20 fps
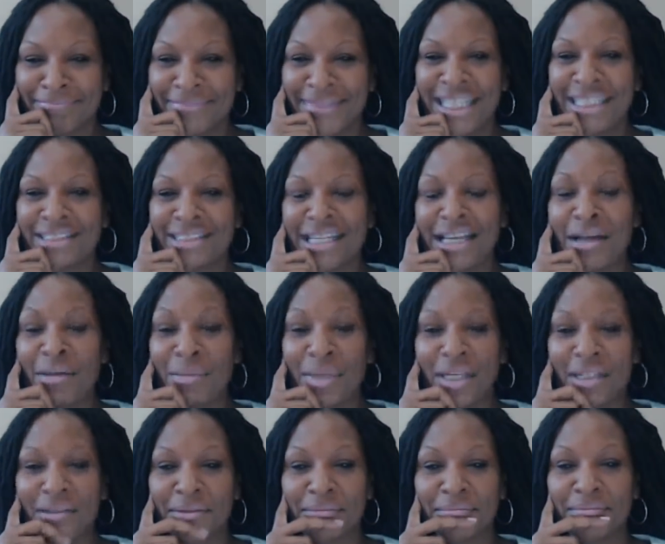Now tell
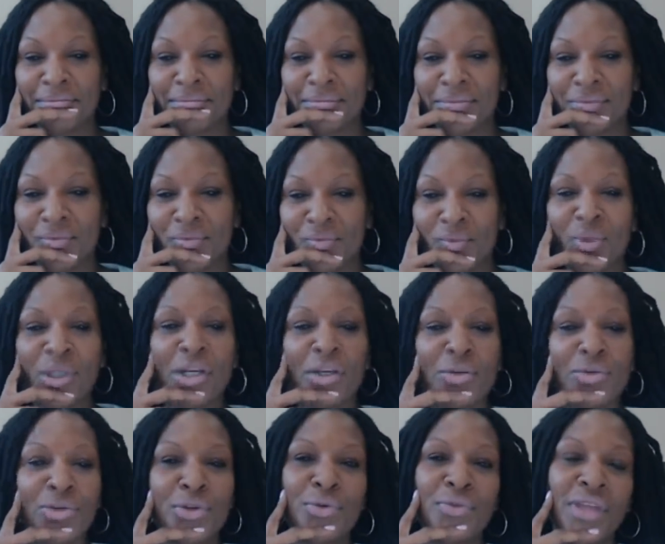me, what do
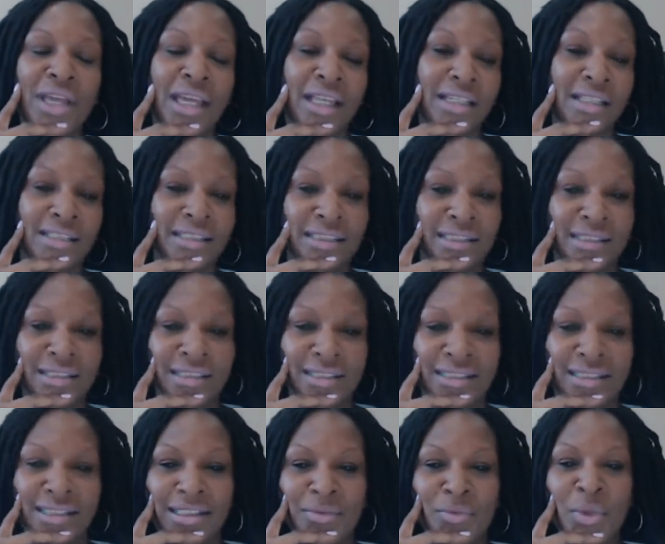you do then?
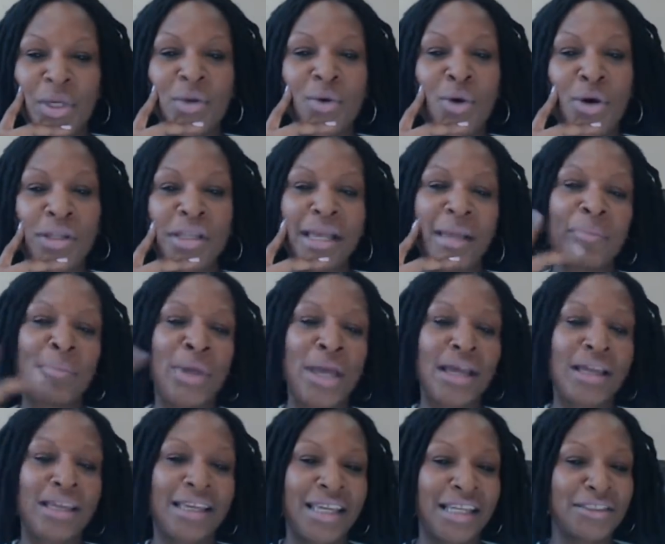We call that
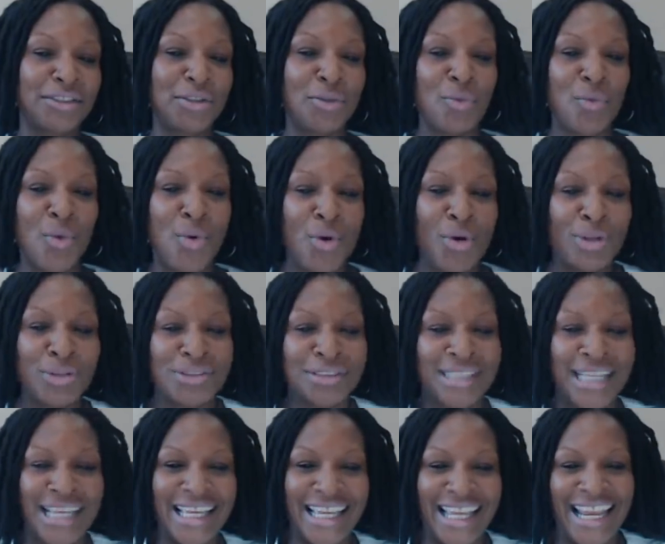back against the wall,
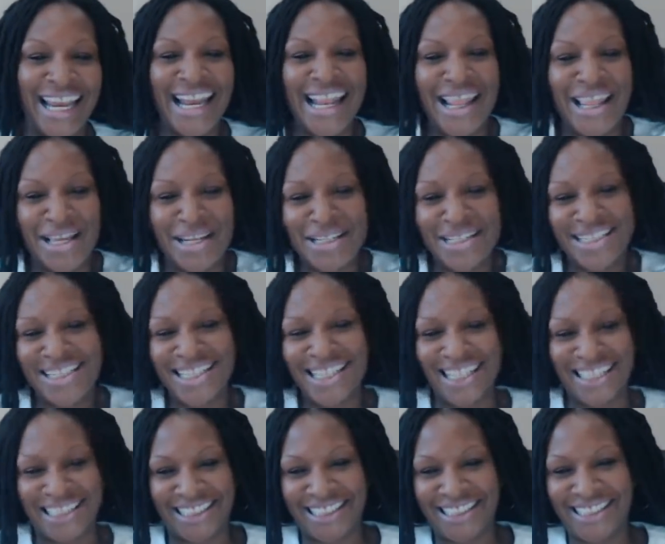dick in the
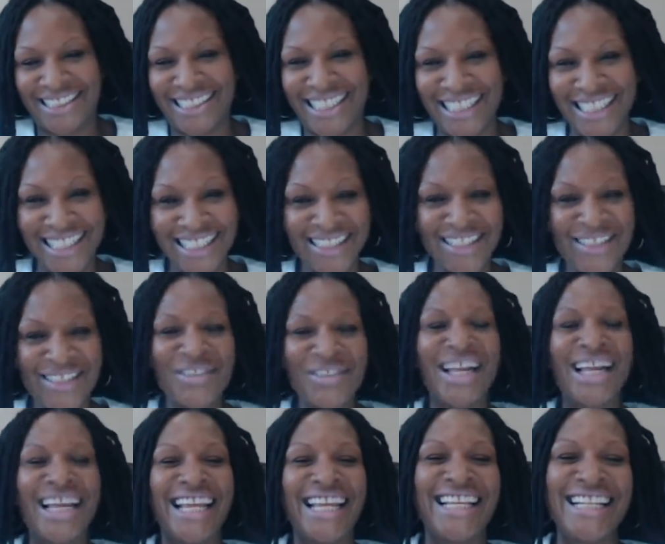dust,
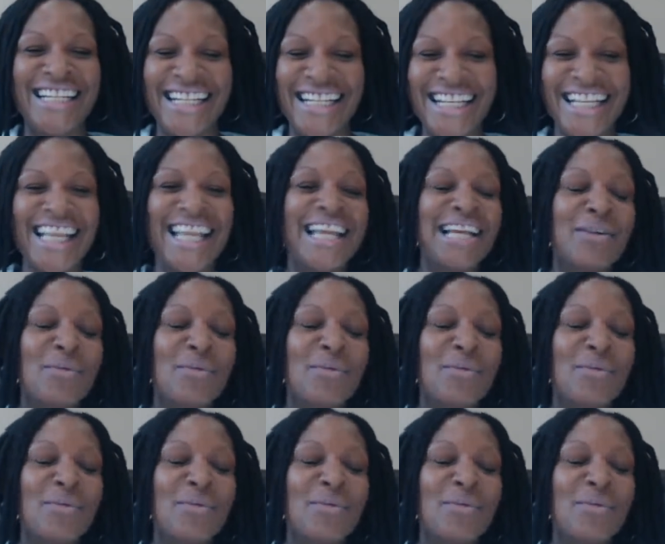right?